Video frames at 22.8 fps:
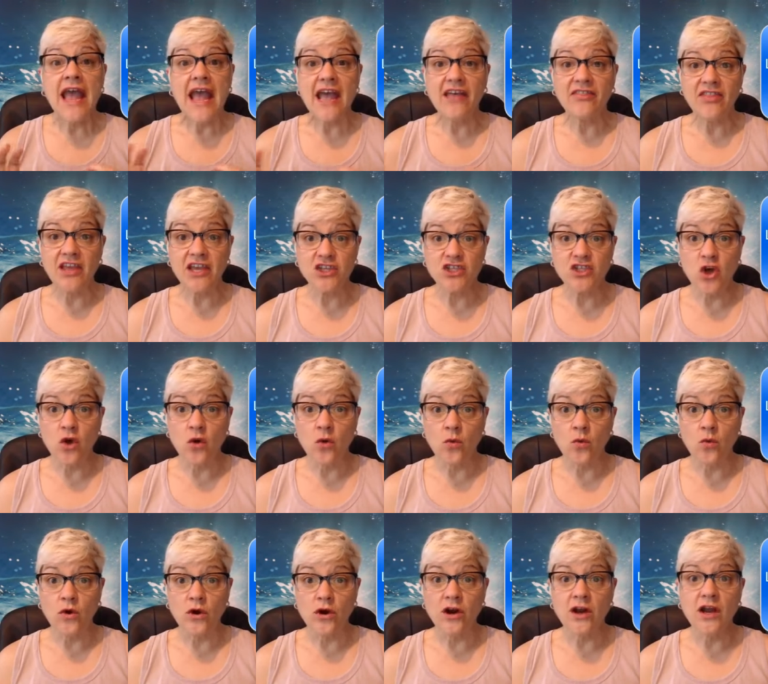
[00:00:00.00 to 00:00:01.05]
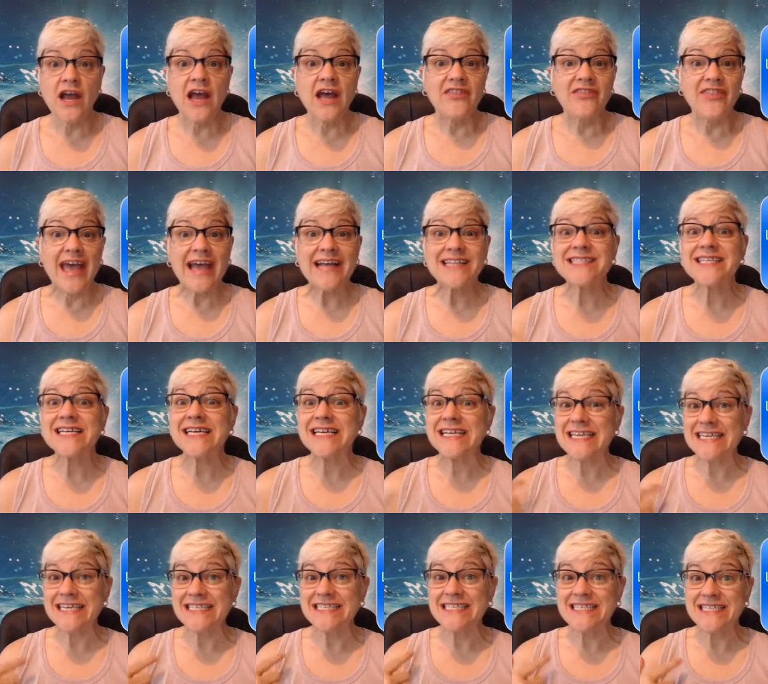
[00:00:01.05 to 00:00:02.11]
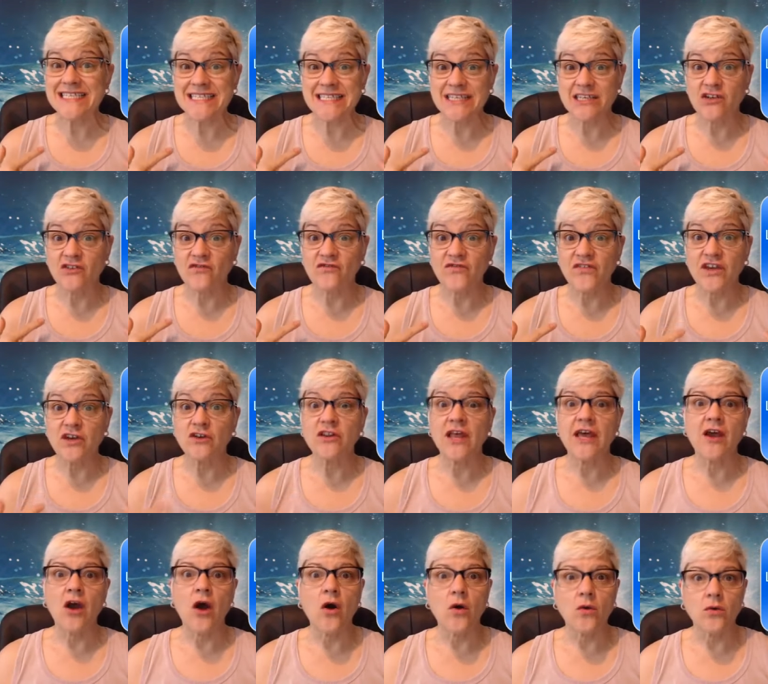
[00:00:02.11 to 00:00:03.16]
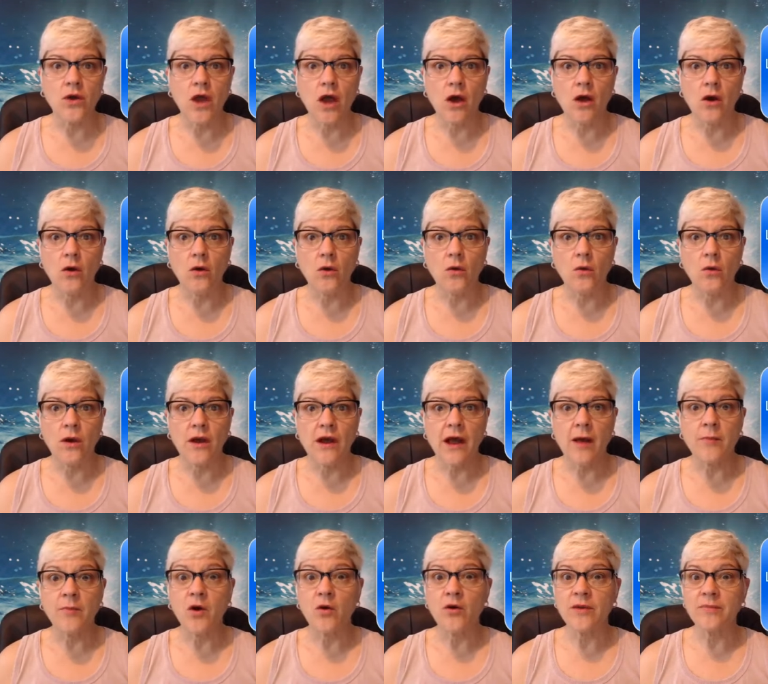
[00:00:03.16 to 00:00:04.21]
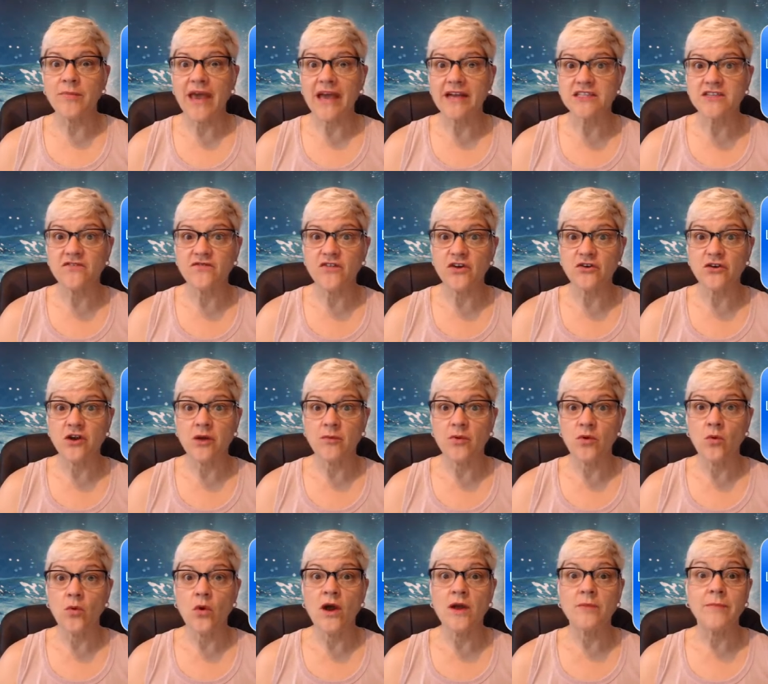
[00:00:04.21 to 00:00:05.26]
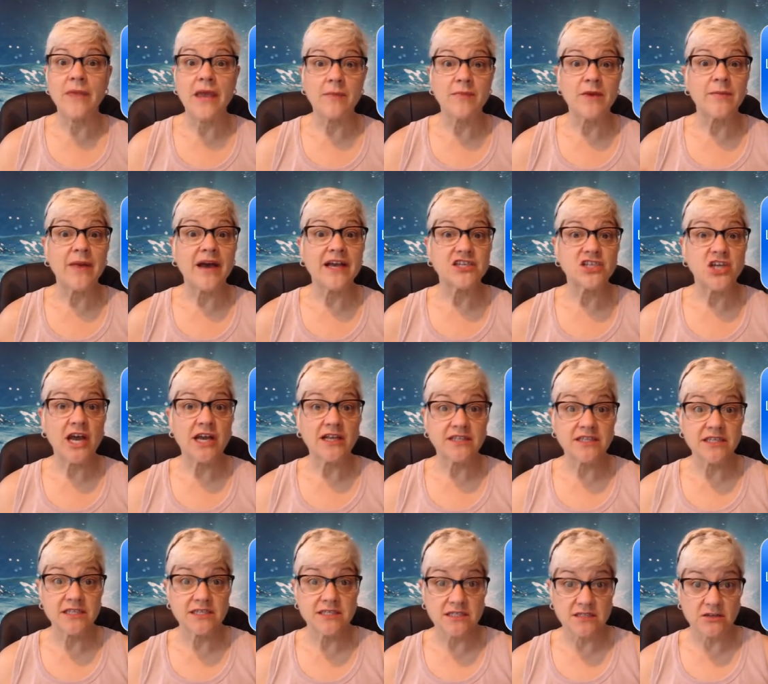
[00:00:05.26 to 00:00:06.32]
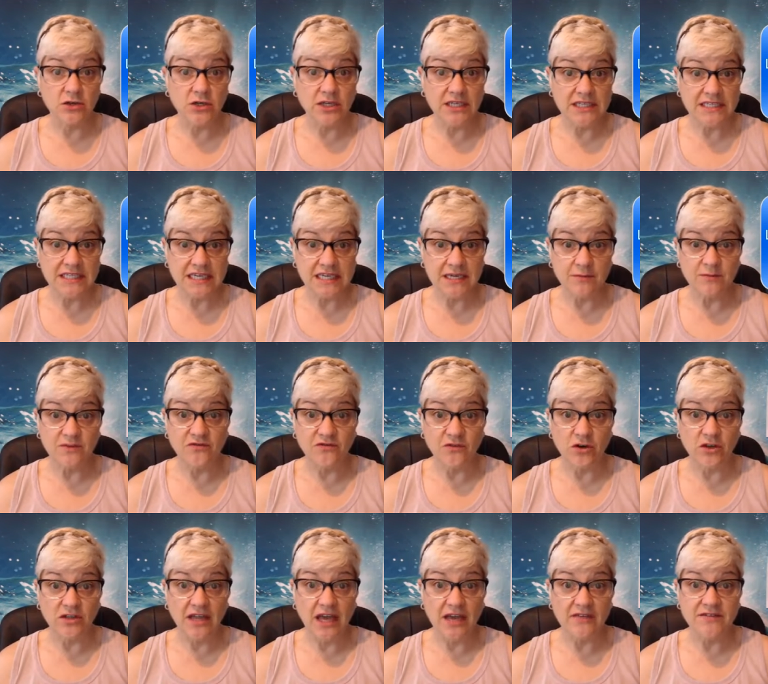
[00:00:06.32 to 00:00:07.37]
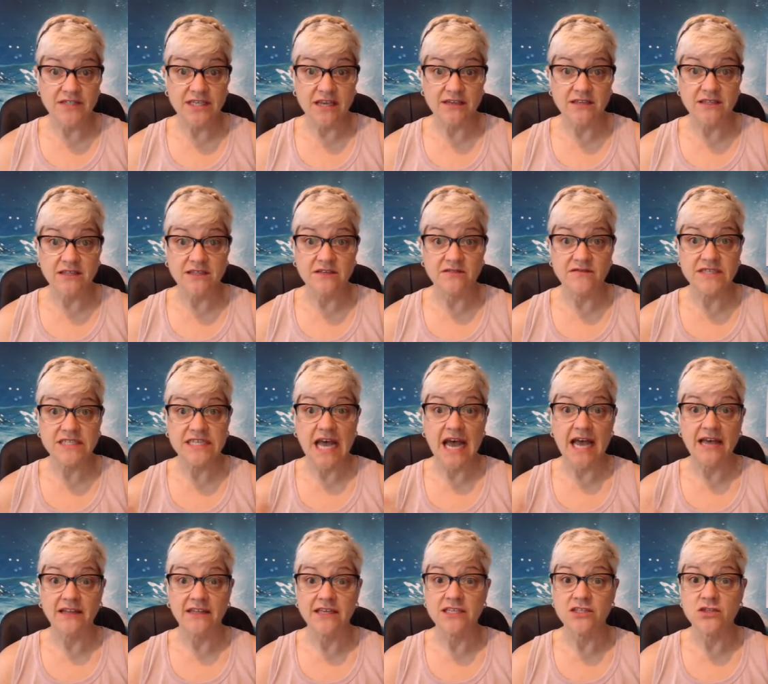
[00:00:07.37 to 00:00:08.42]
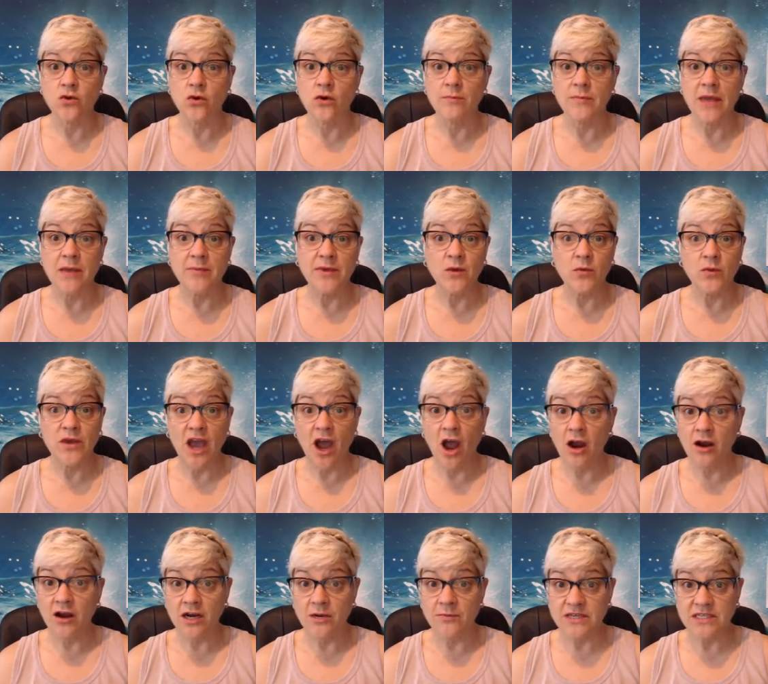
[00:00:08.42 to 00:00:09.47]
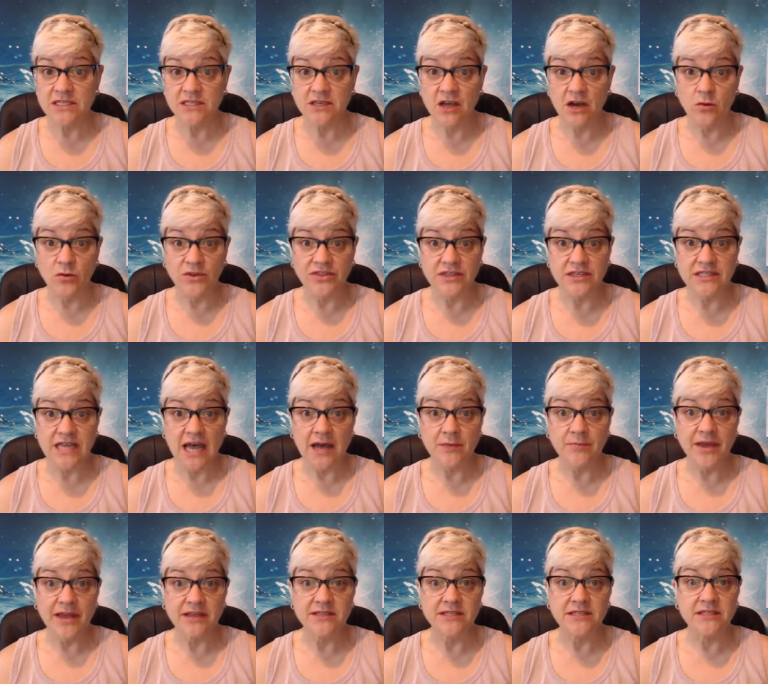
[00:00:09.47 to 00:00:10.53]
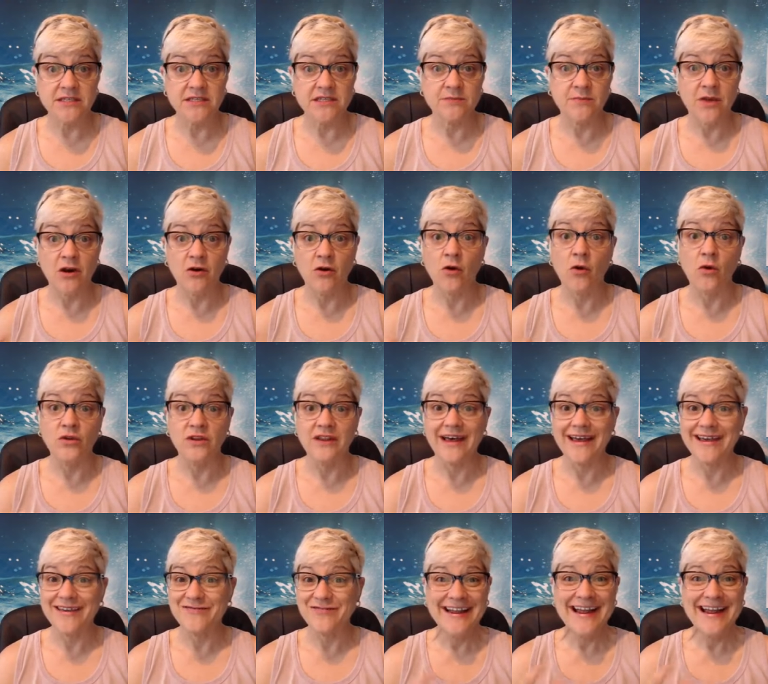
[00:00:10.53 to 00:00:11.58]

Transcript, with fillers: and they don't work that's going to instill fear like oh no I'm going back to fear number one. Maybe my child is de- deemed for a life sentence of silence, or maybe we are going to be stuck with this iPad system our whole life.